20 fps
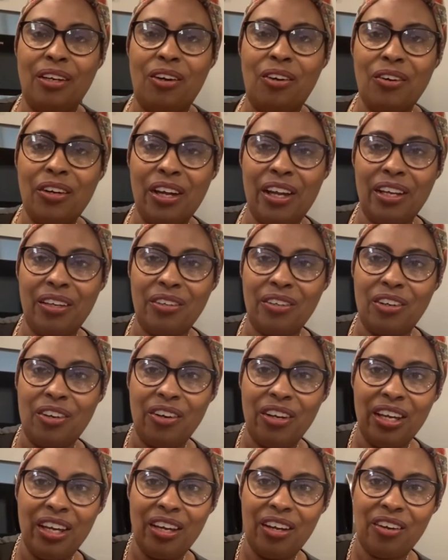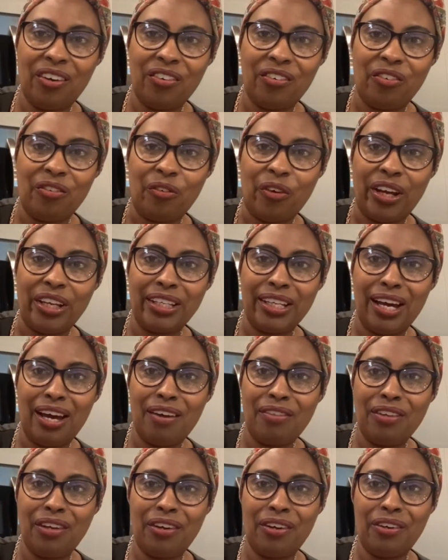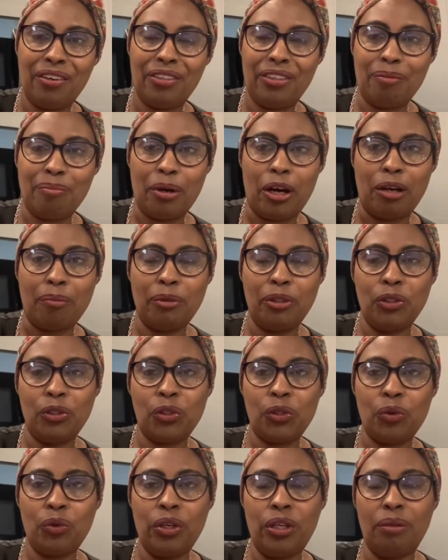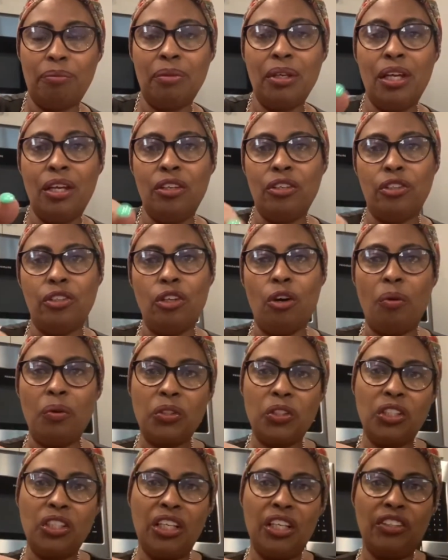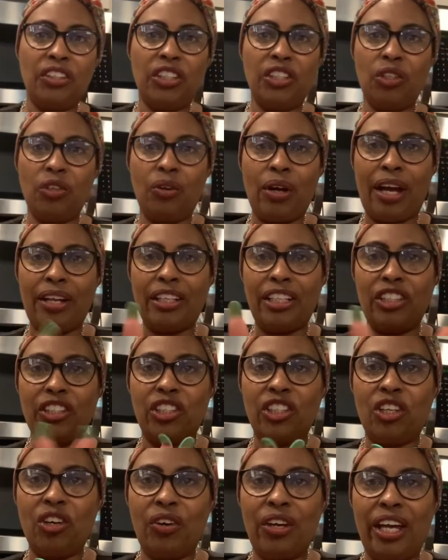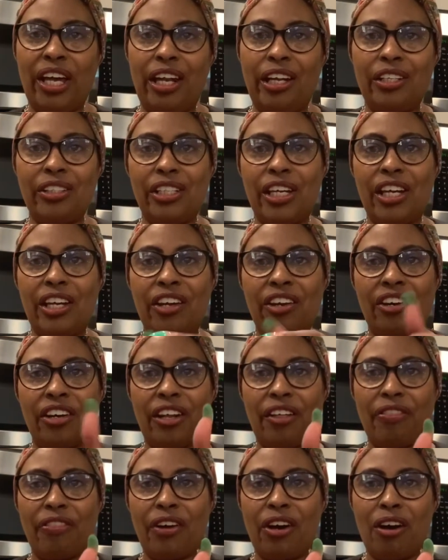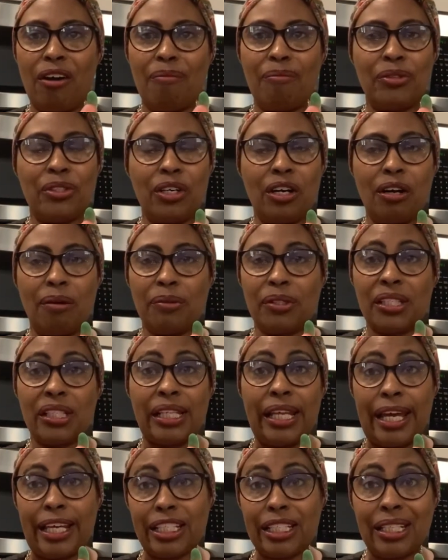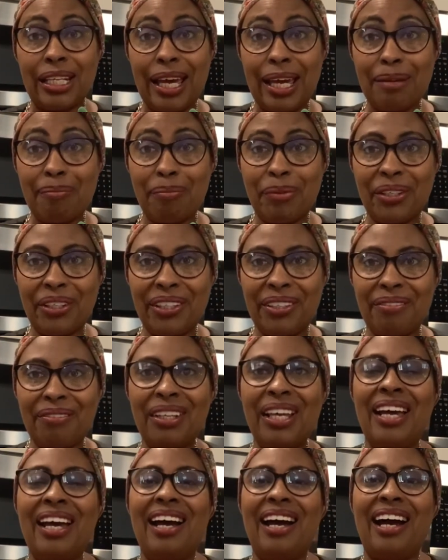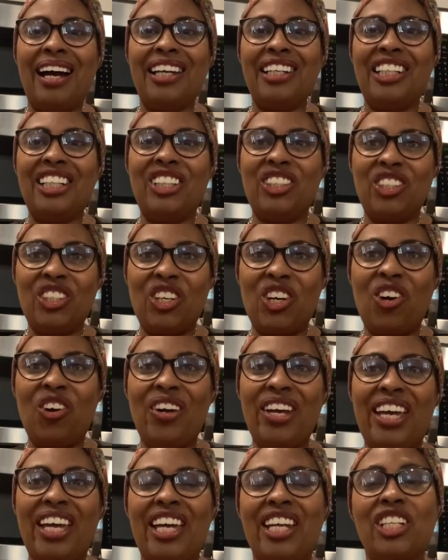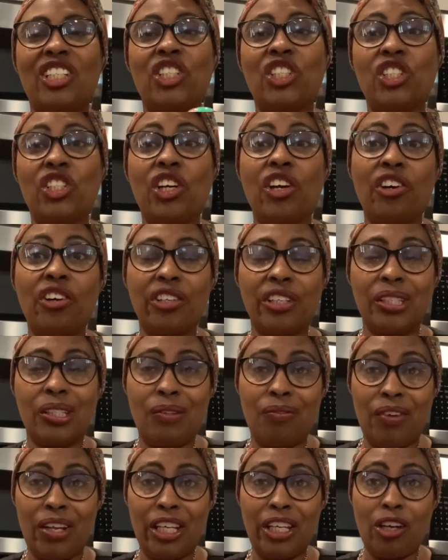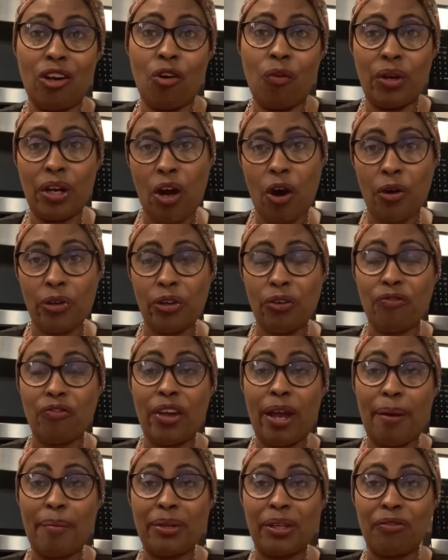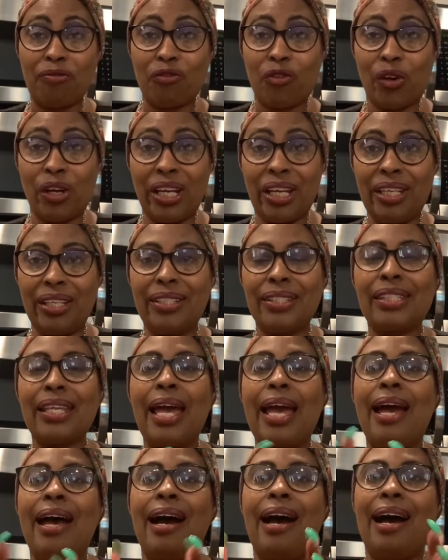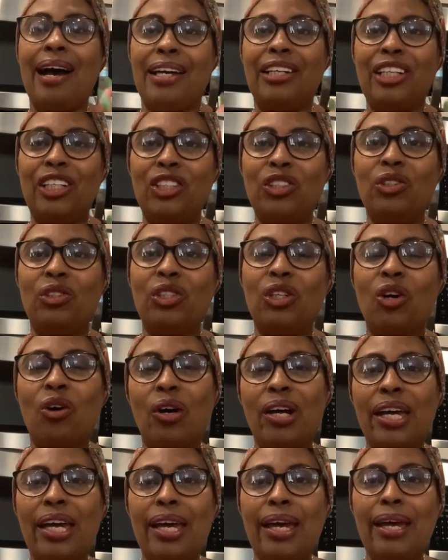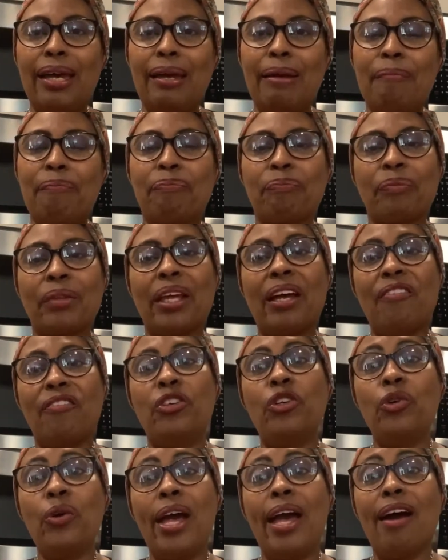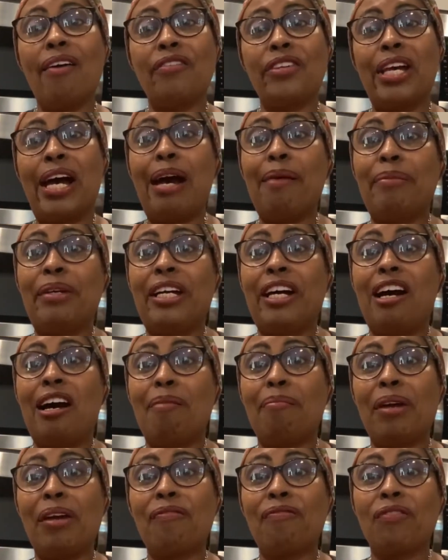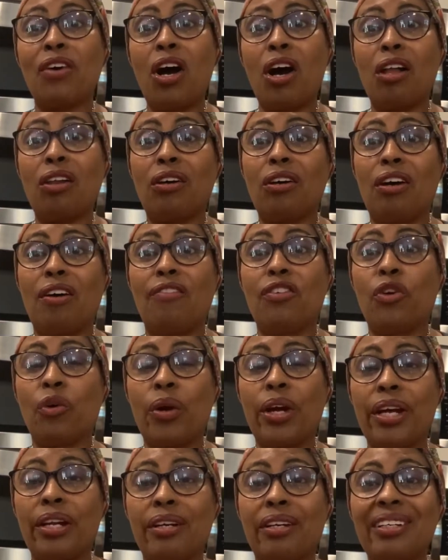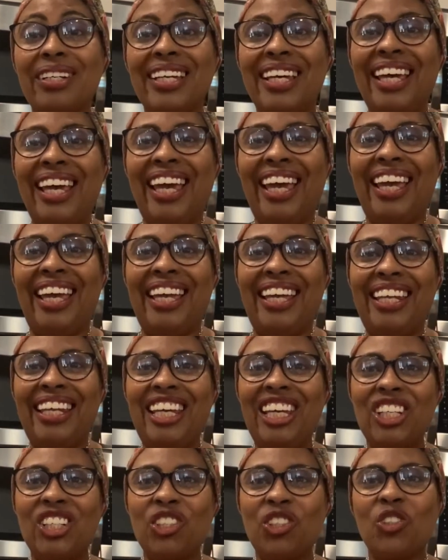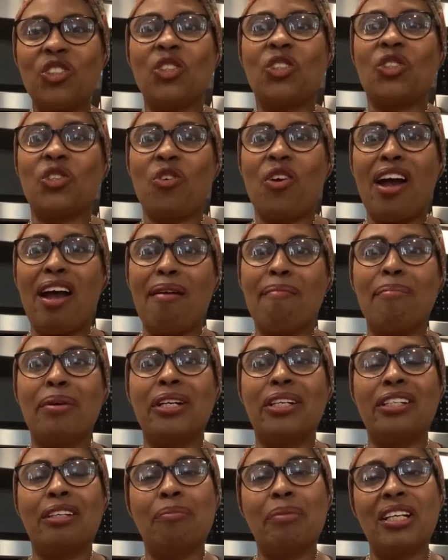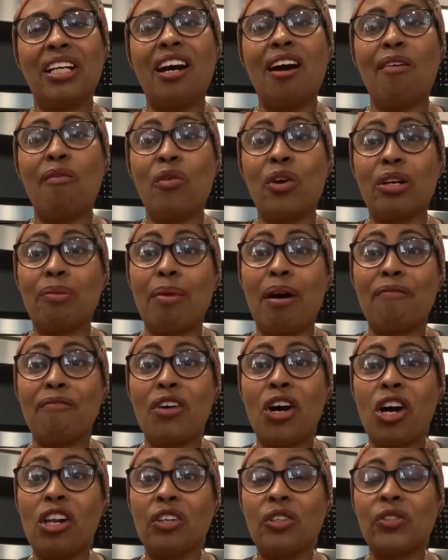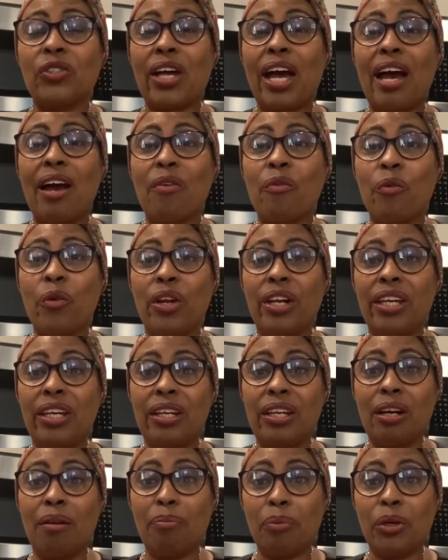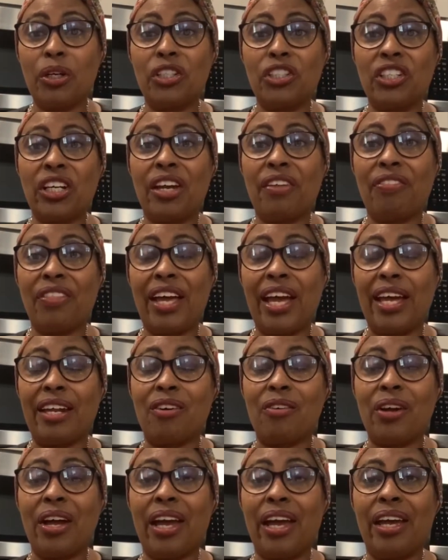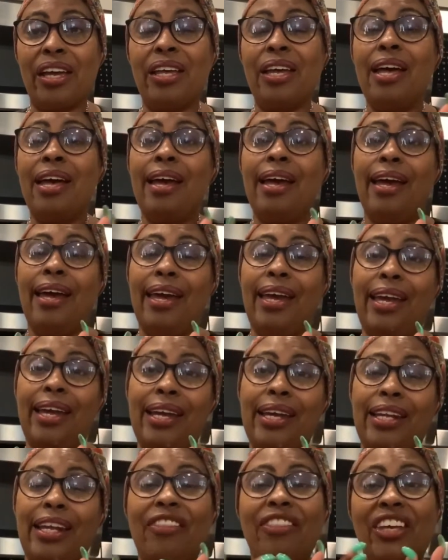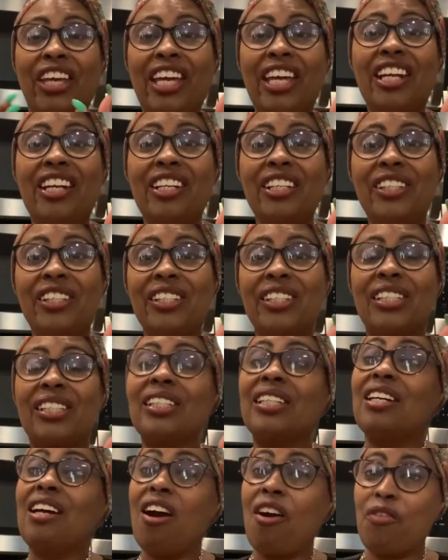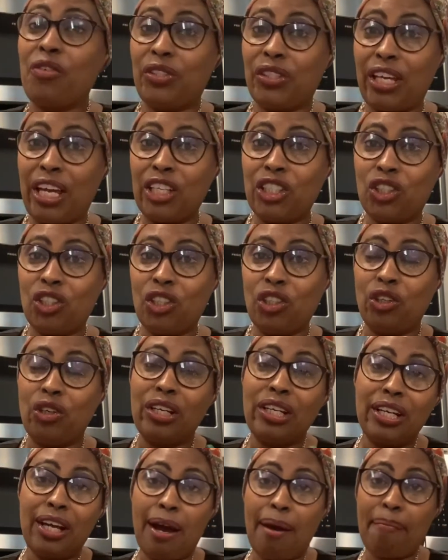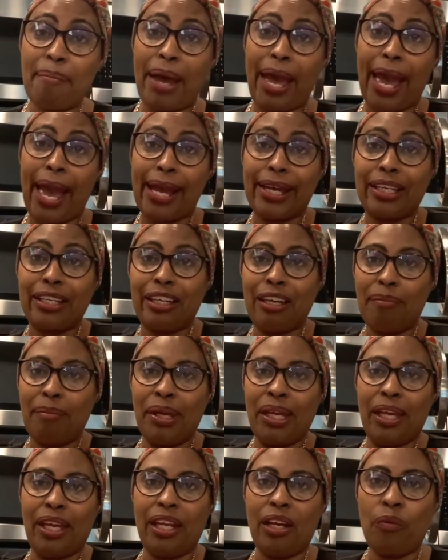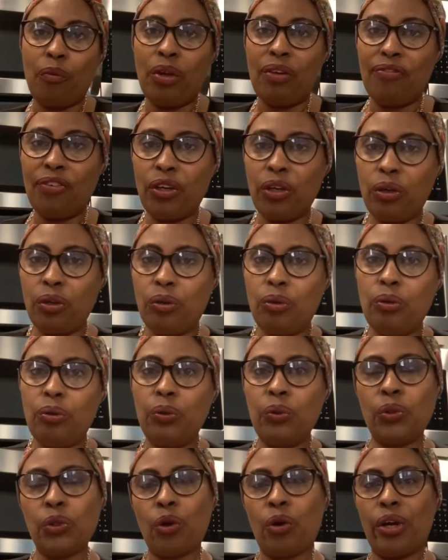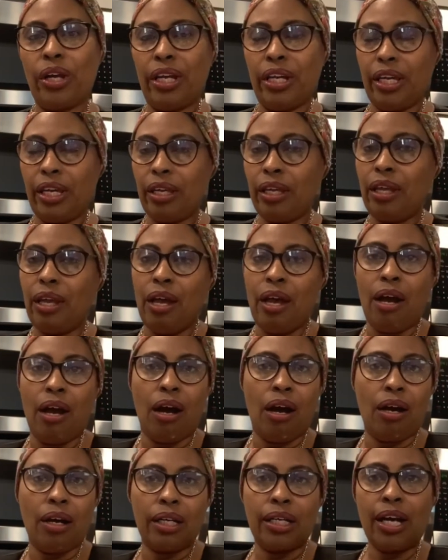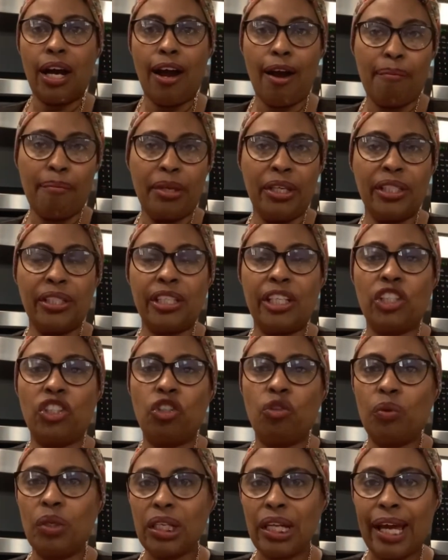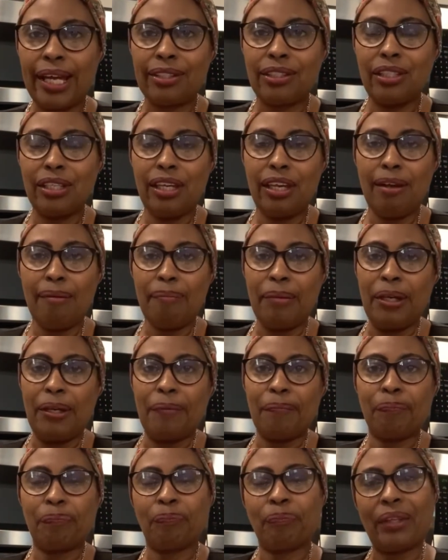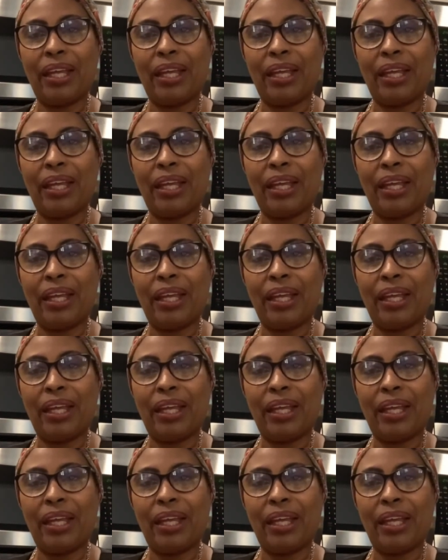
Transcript: Okay, go ahead, right down there, the bottom of your screen. You know what you need to do. I need you to go ahead and take care of that thumbs up slash like button. I need you to go ahead and share this video with all your family and friends. I need you to go ahead, if you have not become a follower of Granna, and hit your subscribe button and become one of my followers. I really appreciate that, okay? And at the end of this conversation, you can come back and give me any reviews or any uh, comments that you would like to give me.